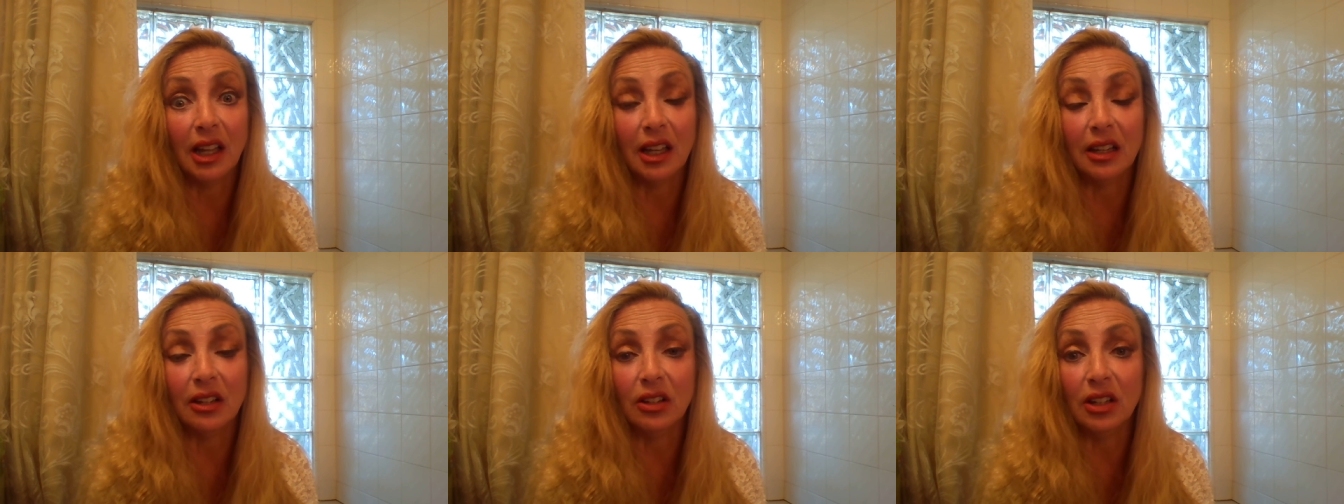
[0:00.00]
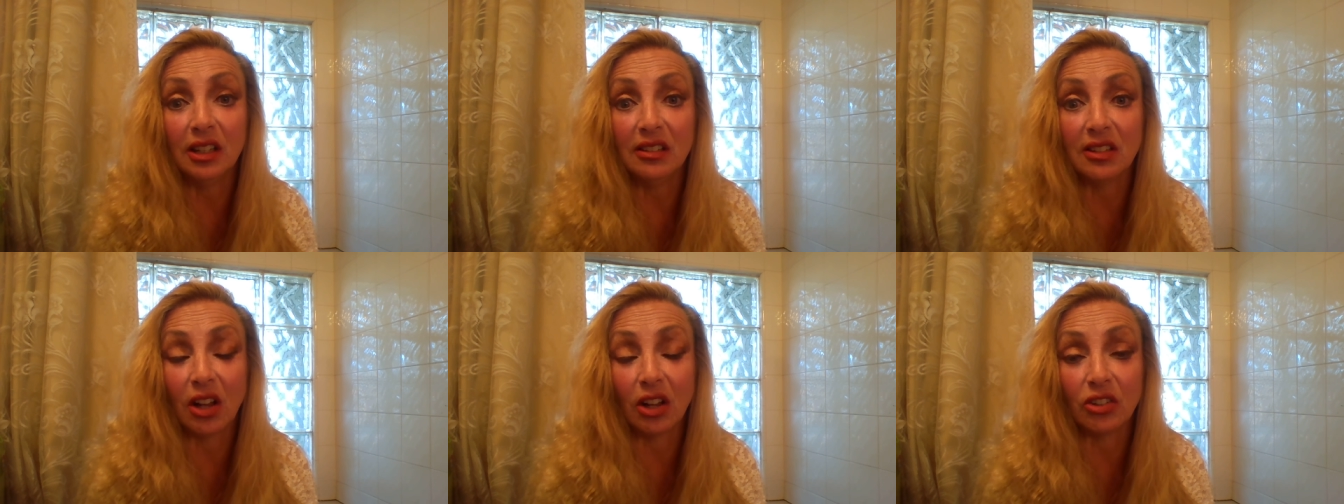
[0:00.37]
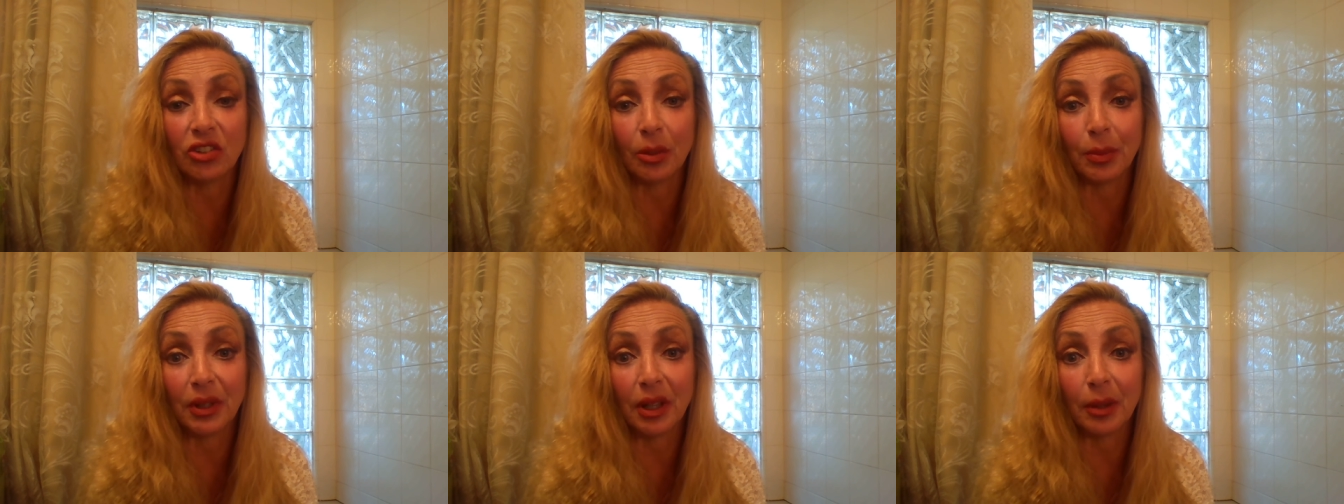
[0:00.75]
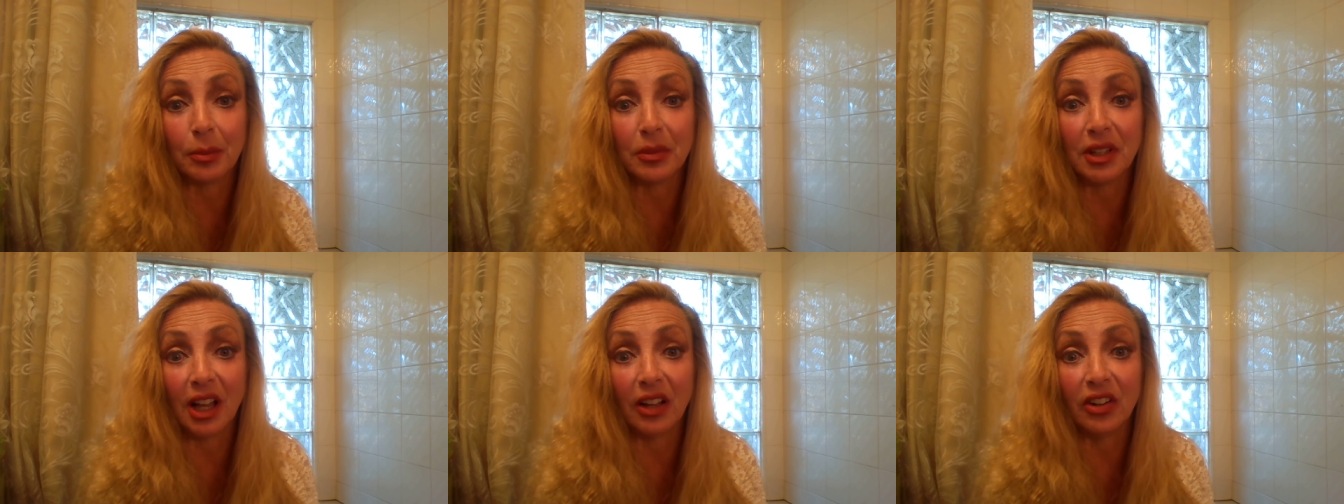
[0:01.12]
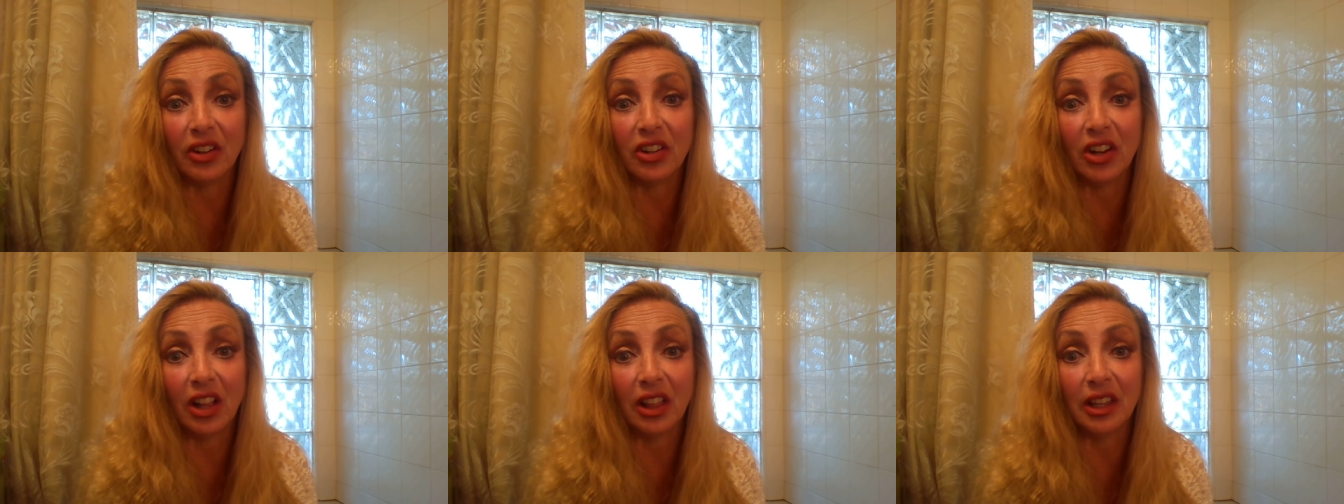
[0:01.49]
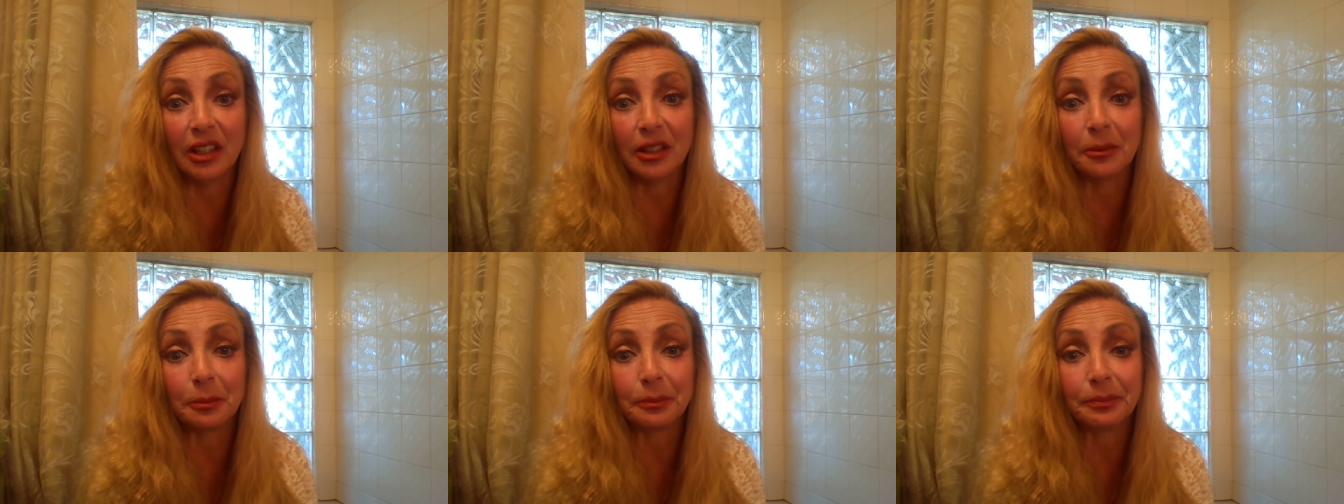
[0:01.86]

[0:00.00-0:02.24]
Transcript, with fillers: and he's not jumping up and down and yelling.